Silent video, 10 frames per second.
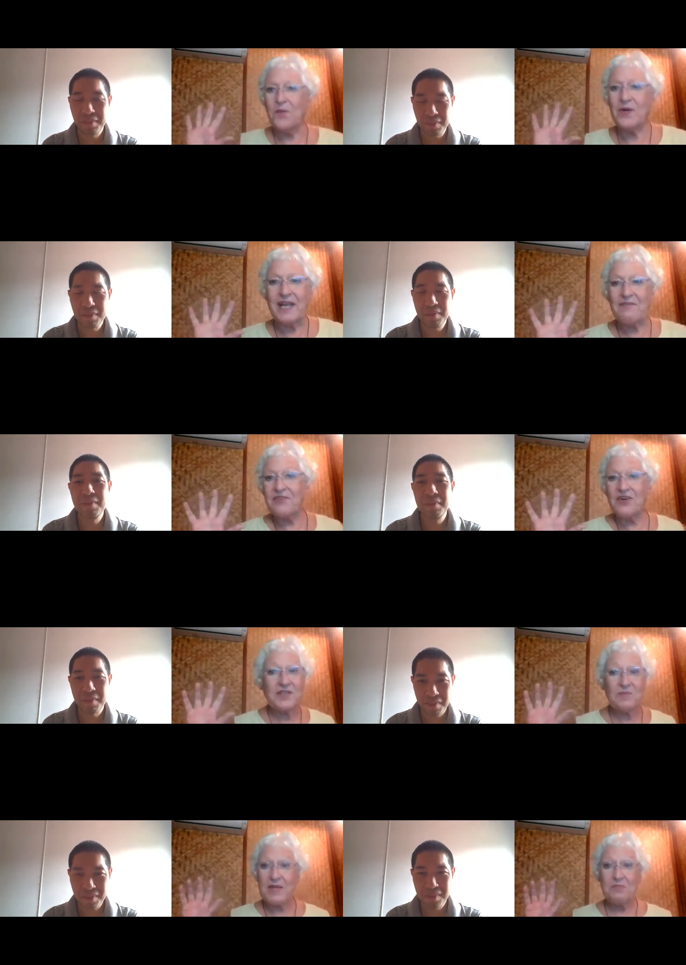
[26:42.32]
Speaker 1: Whatever
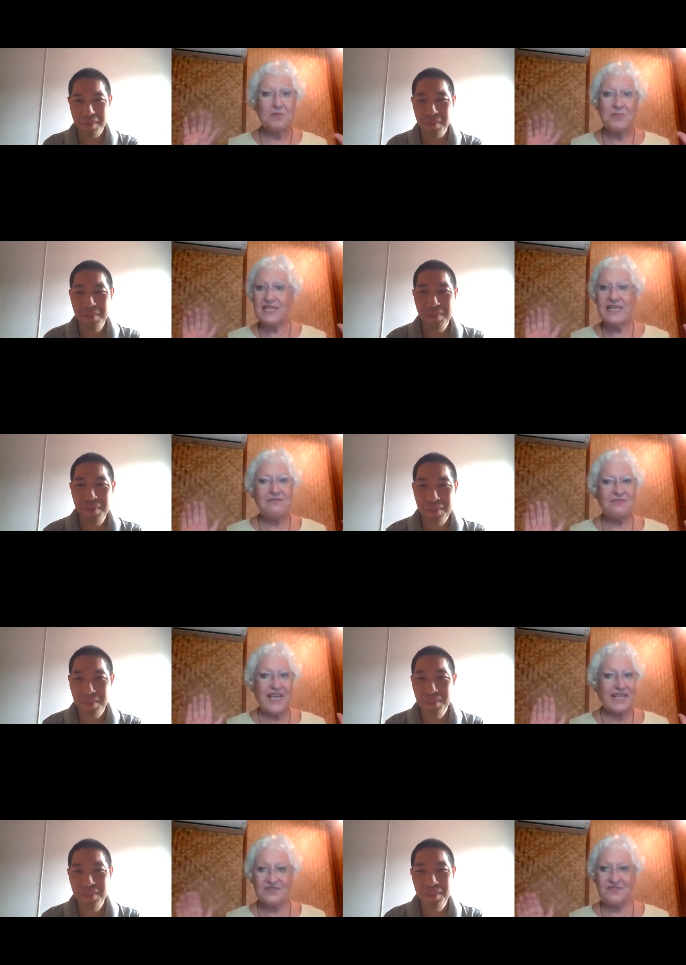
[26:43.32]
other people believe,
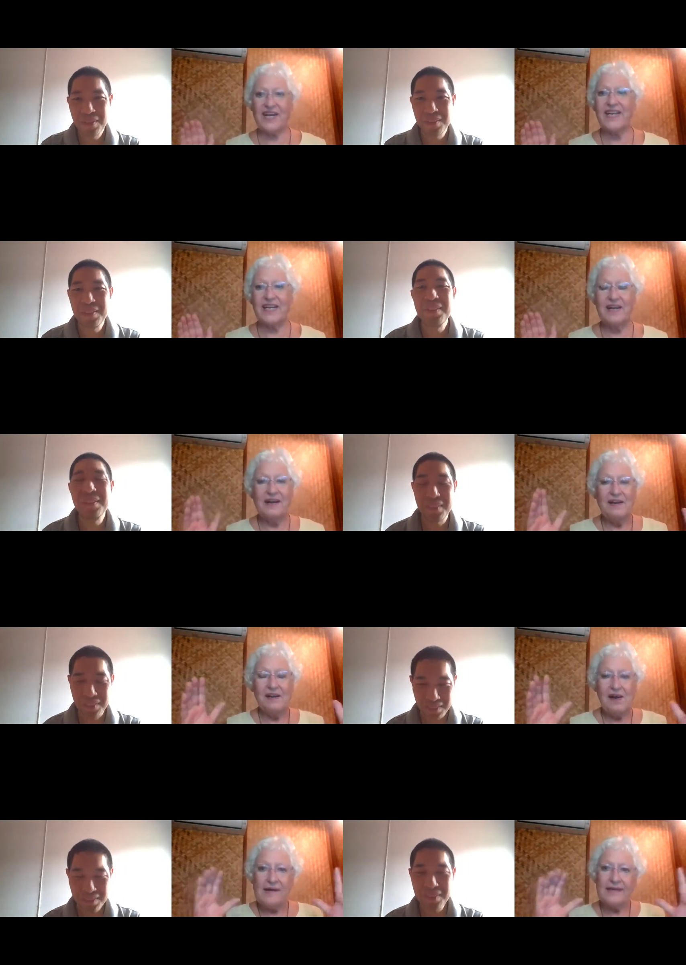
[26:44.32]
that's fine.
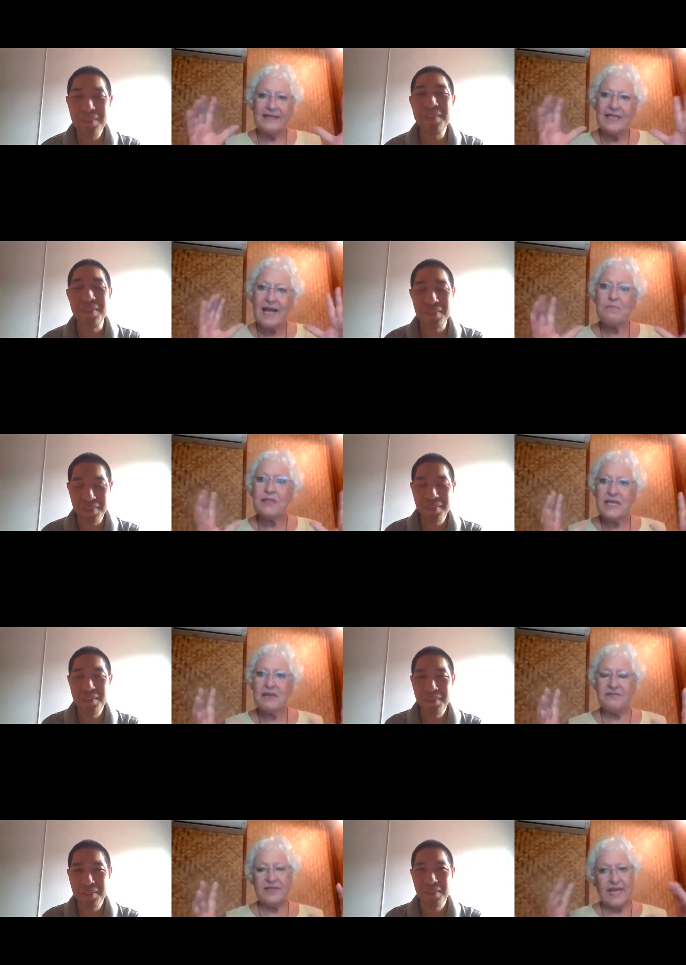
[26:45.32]
Mm-hmm. I
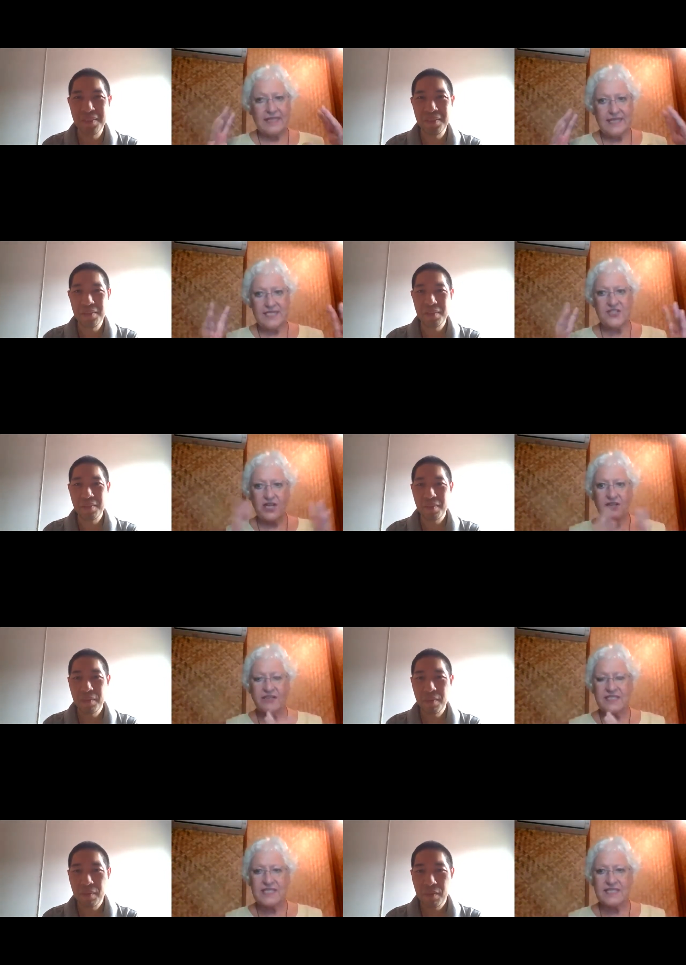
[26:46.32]
believe that this chakra
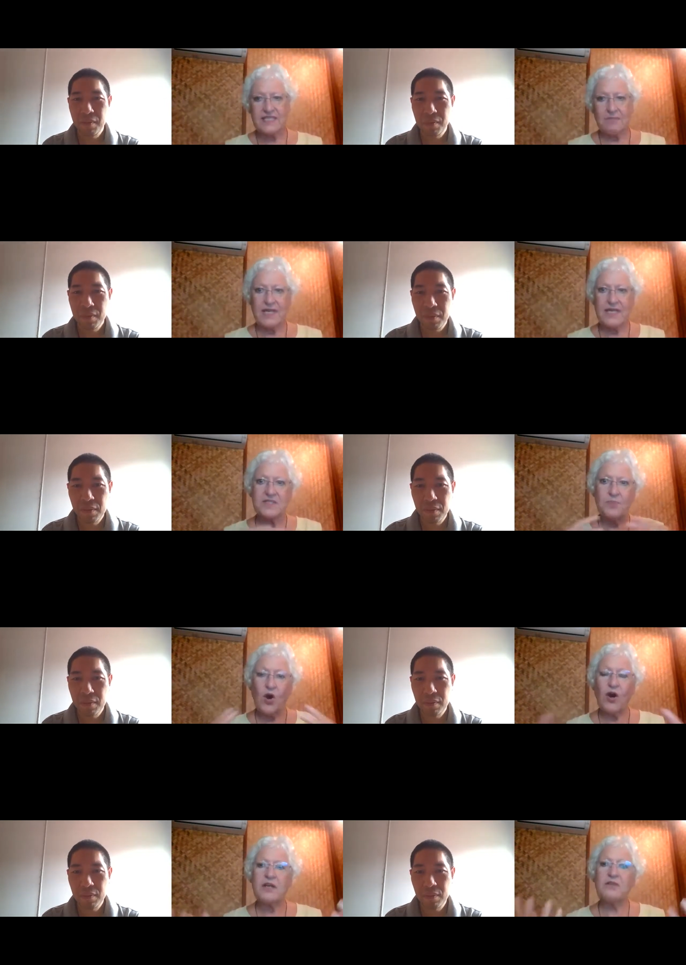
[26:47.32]
system is
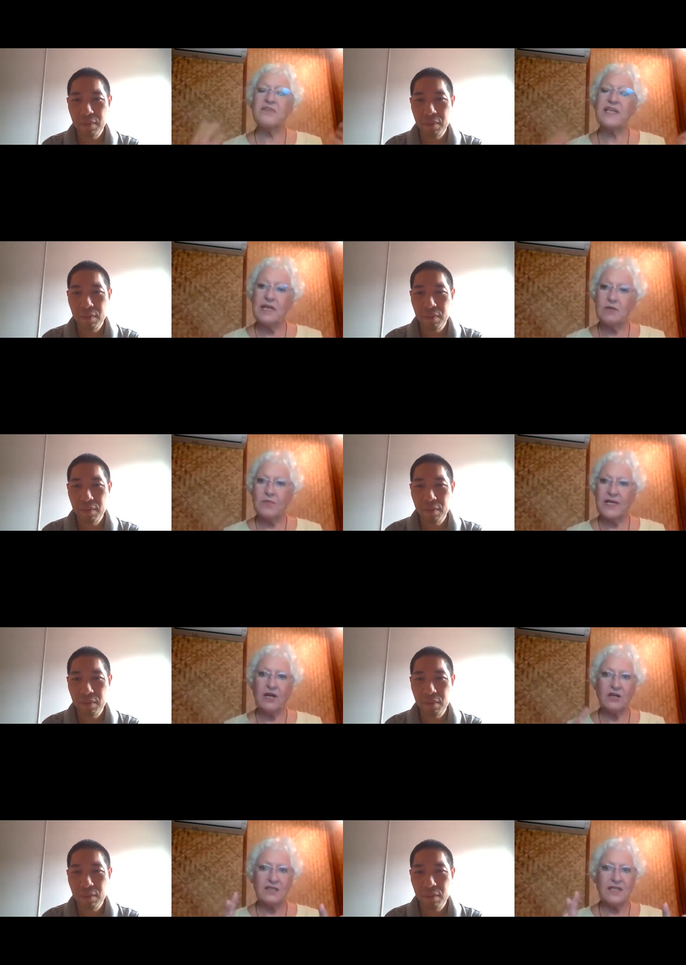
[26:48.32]
part of an
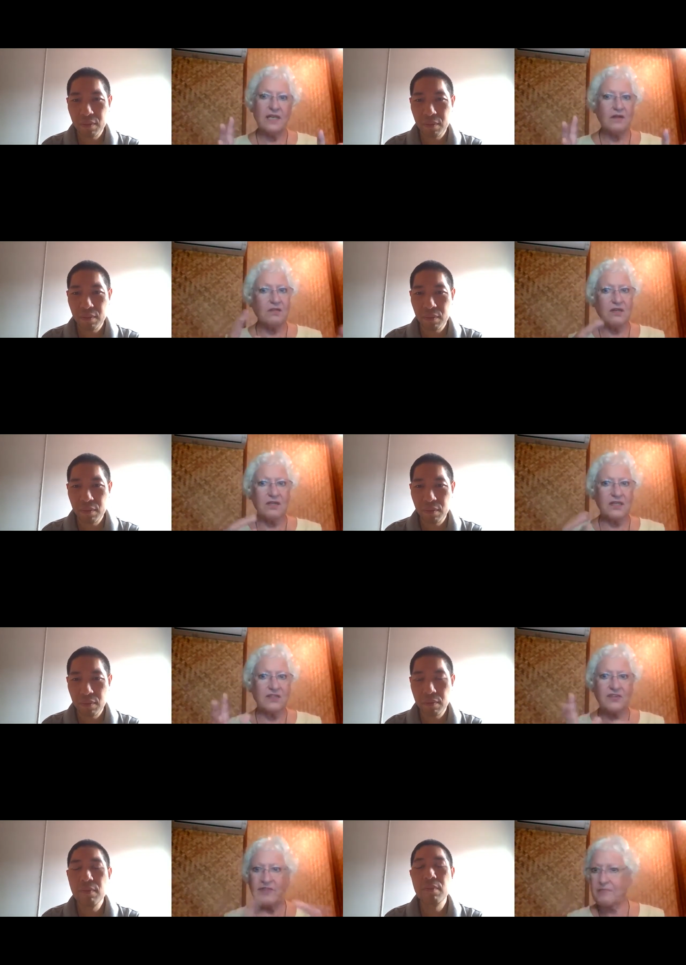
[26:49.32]
Illuminati or
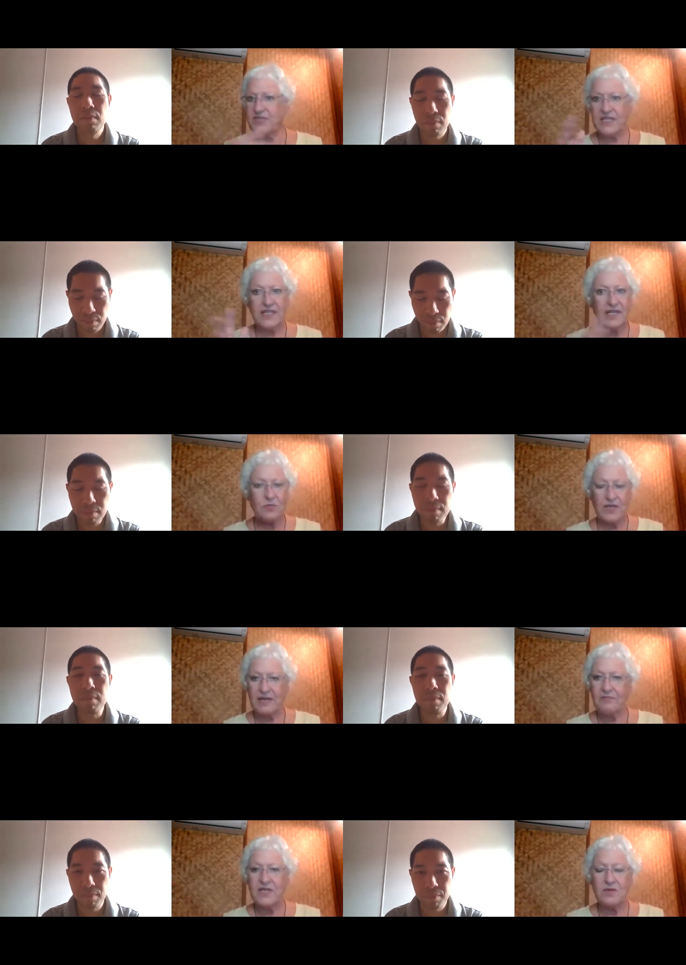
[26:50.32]
reptilian, mm-hmm.
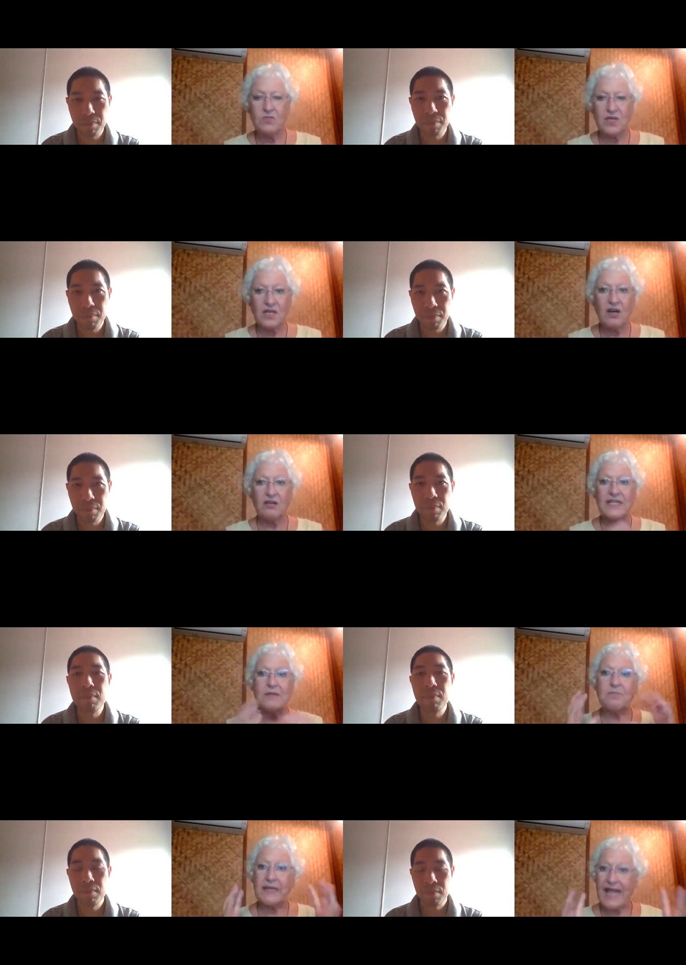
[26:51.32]
whatever you want to call it,
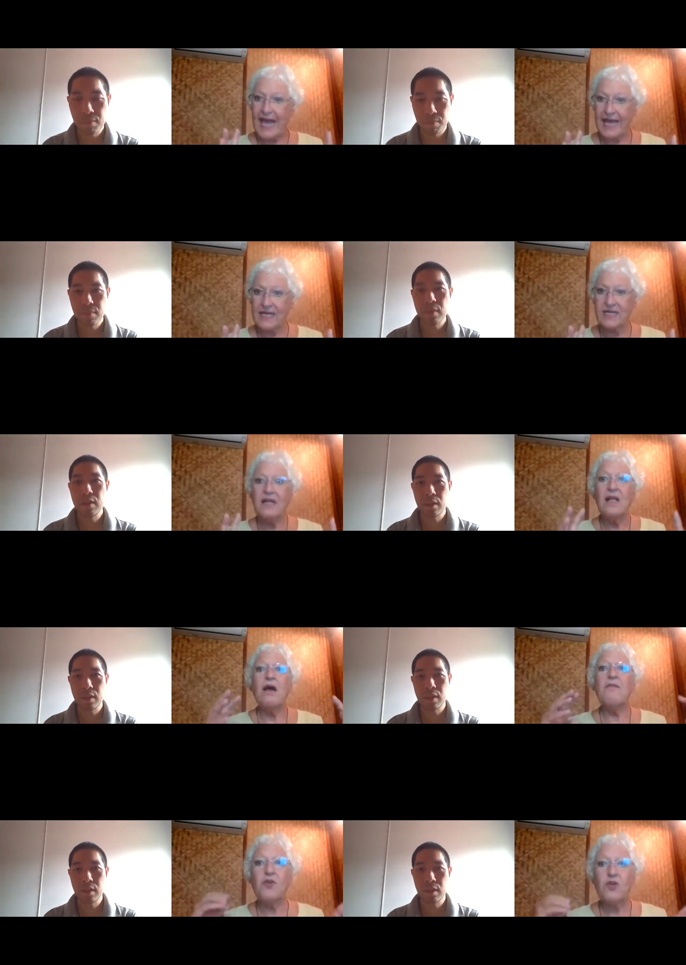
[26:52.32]
plan
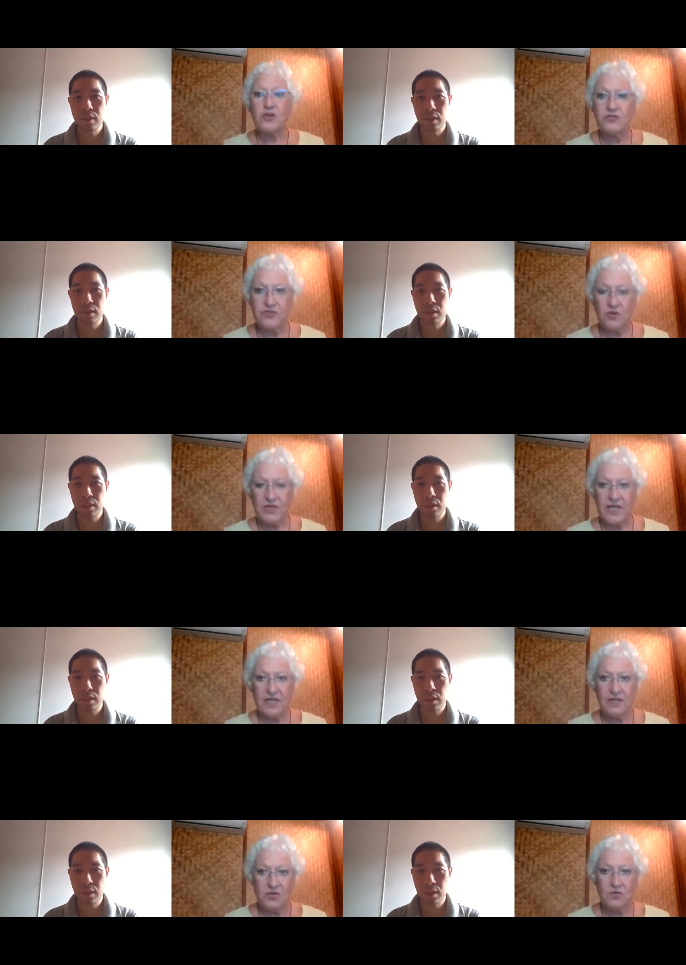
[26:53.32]
for controlling
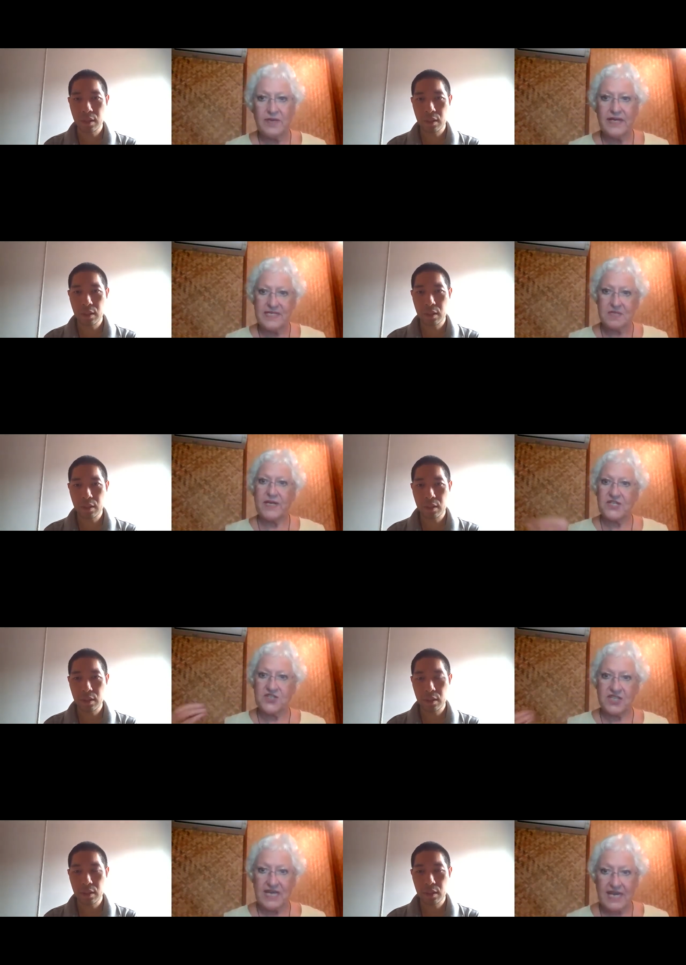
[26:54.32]
human,
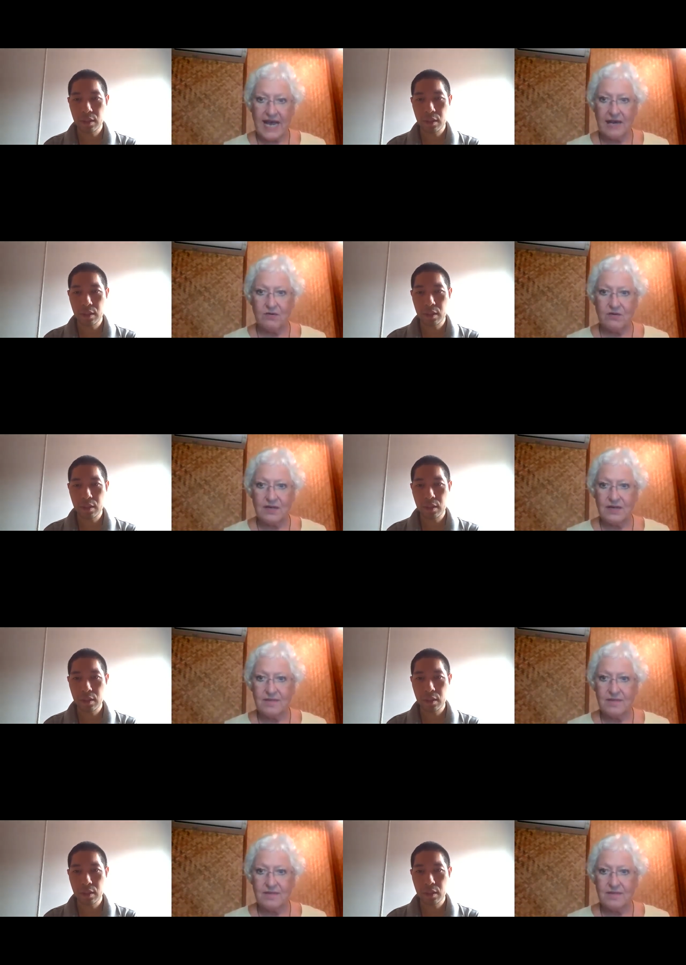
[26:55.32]
especially now.